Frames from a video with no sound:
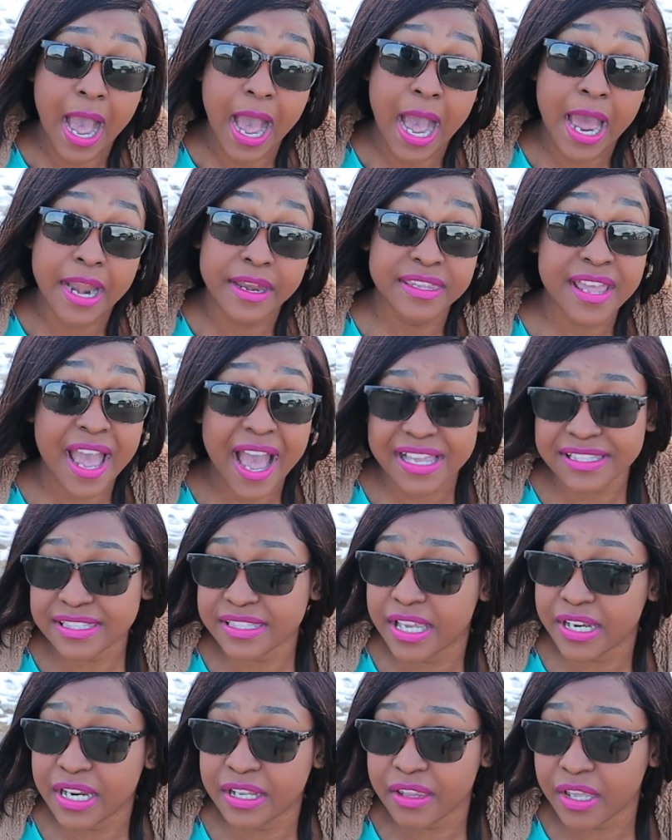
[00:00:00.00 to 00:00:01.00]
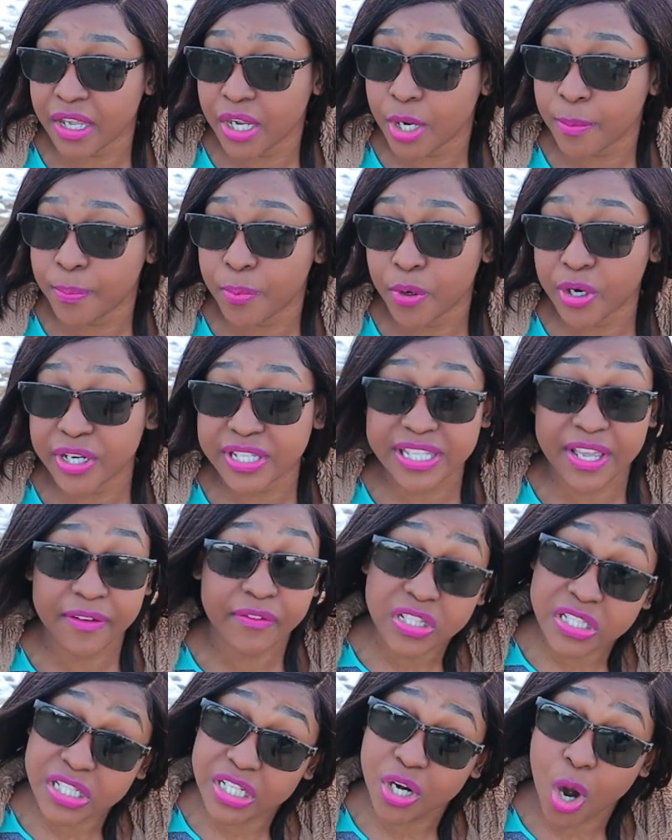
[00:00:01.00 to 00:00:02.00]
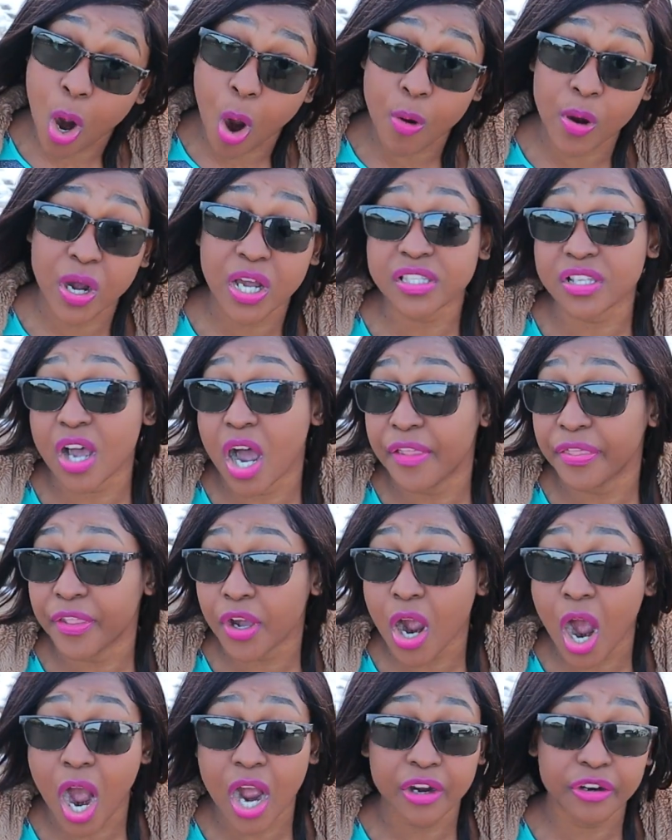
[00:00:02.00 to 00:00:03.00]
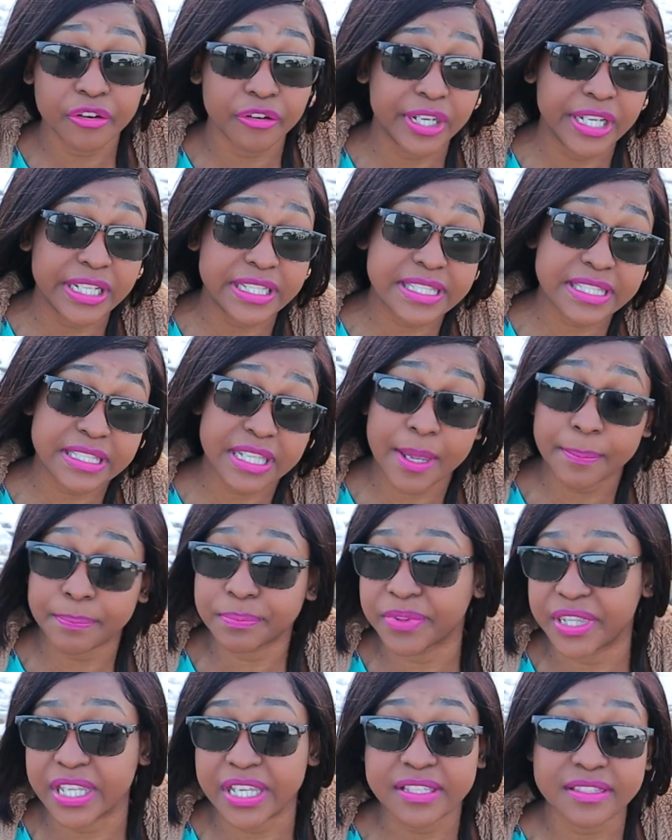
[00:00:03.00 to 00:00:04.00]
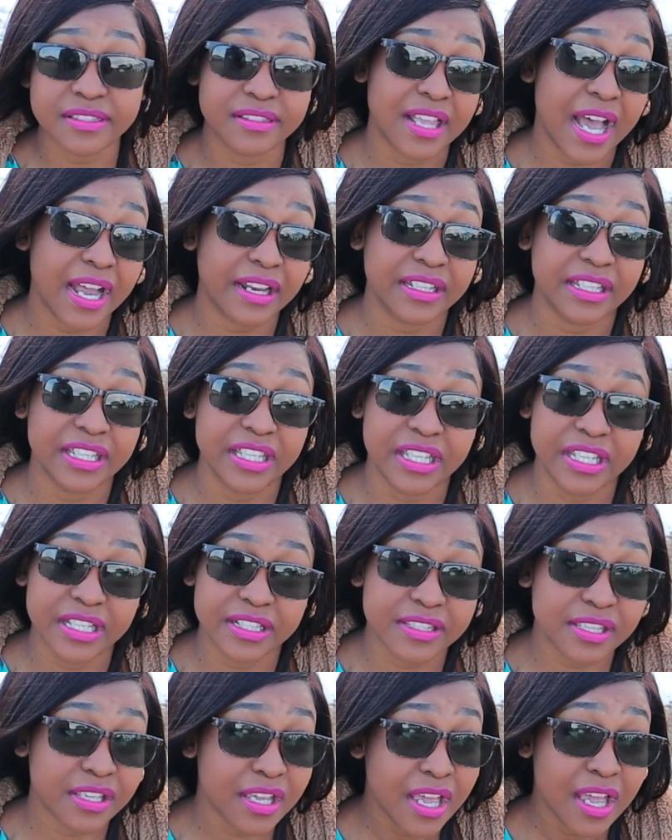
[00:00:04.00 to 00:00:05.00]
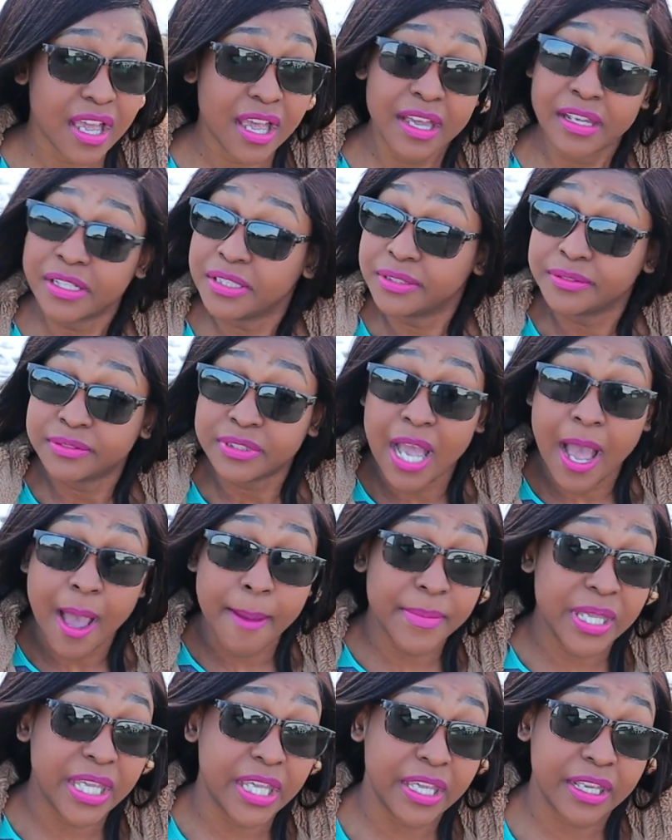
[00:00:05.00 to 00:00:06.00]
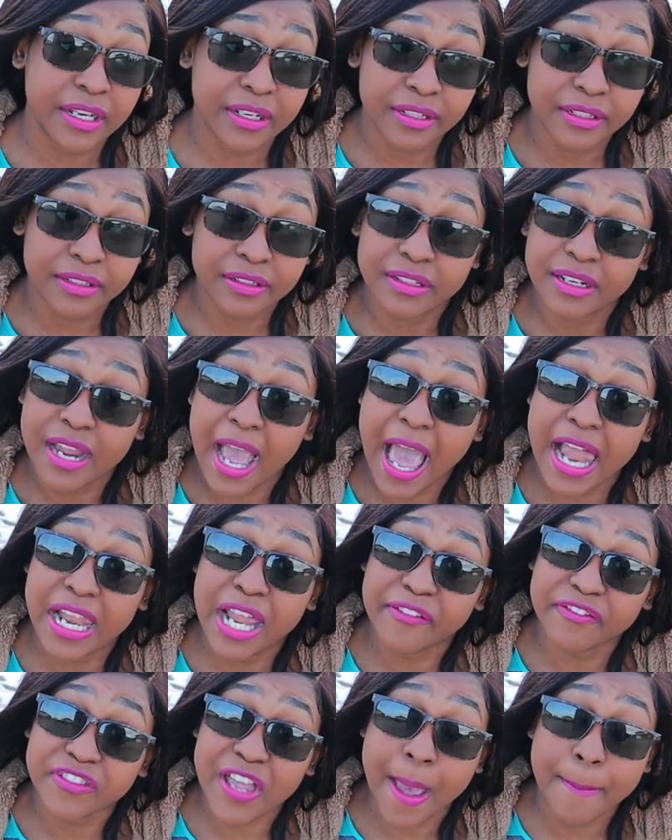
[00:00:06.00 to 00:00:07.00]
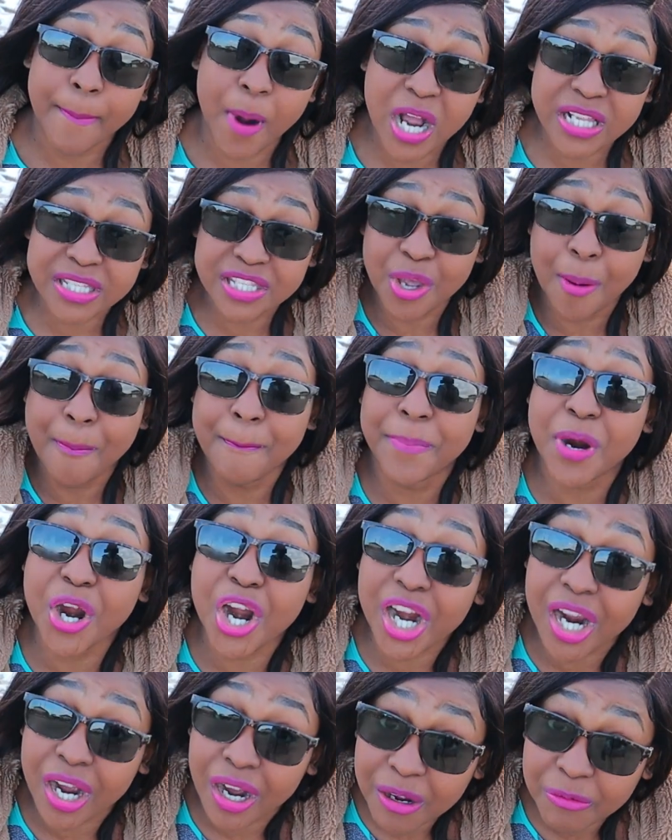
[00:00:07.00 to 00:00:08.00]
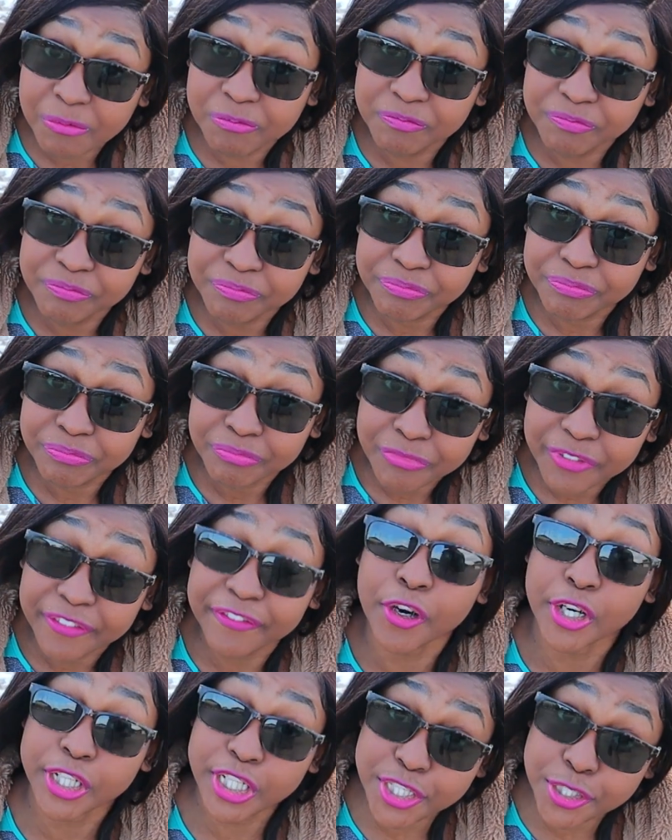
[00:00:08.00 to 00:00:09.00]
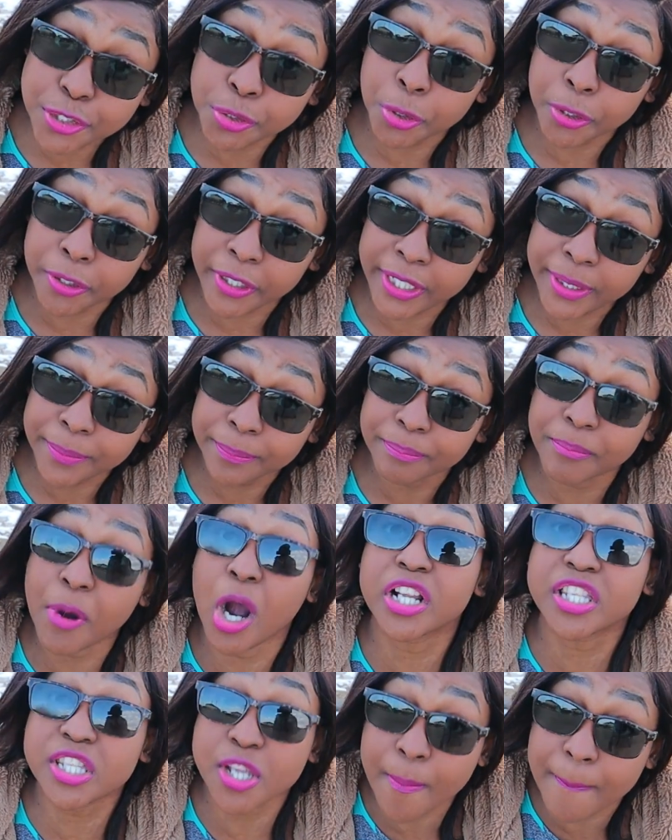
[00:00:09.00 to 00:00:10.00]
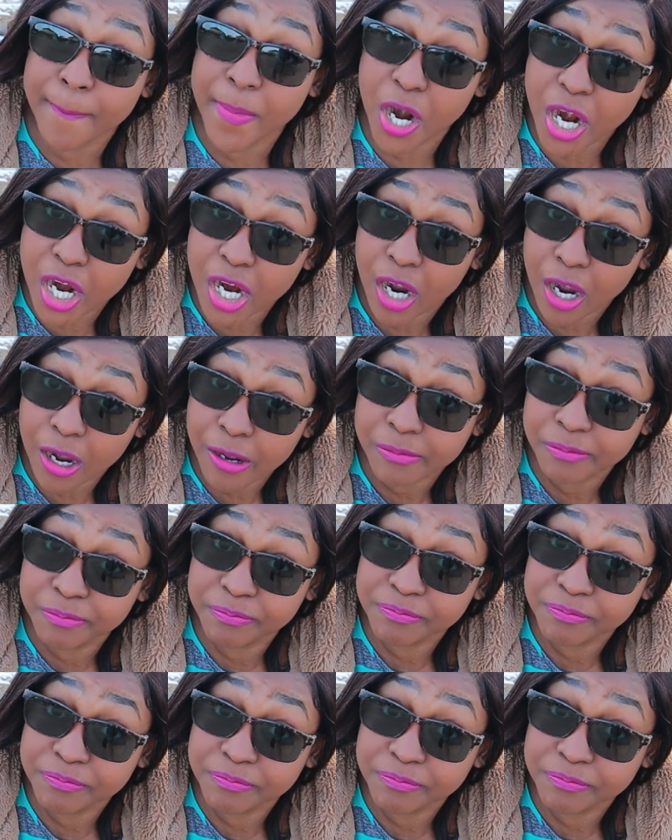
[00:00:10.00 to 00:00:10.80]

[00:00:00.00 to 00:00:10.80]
And yeah, I stayed in the airport seventeen hours on the concrete, slept, this, that, eat. I mean, I left, I bought some burger. Funny story, bought some burger.